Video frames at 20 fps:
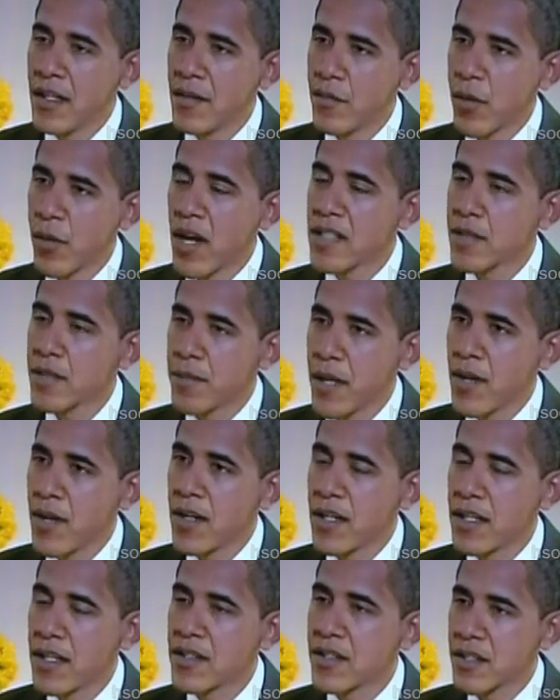in
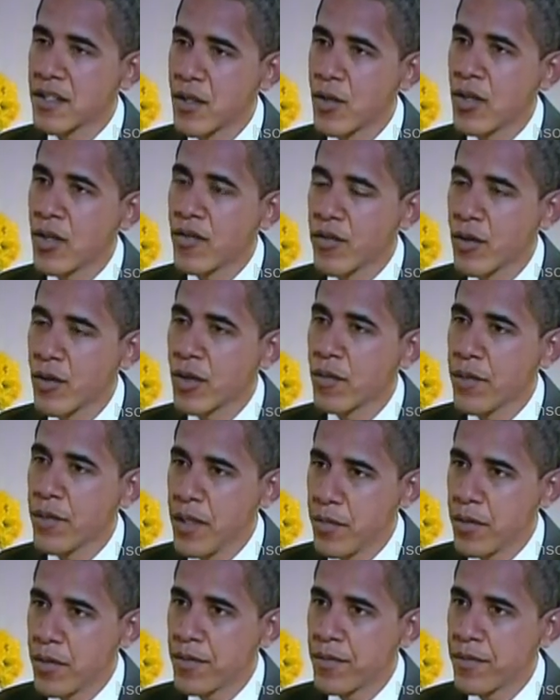prosperity and security for
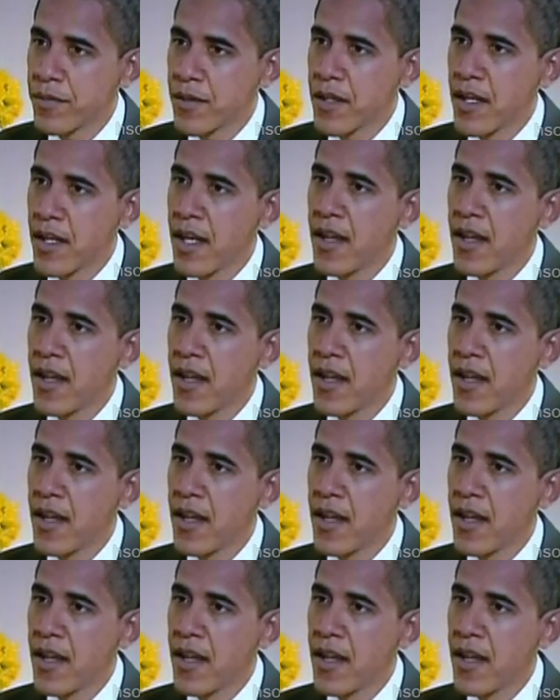their people,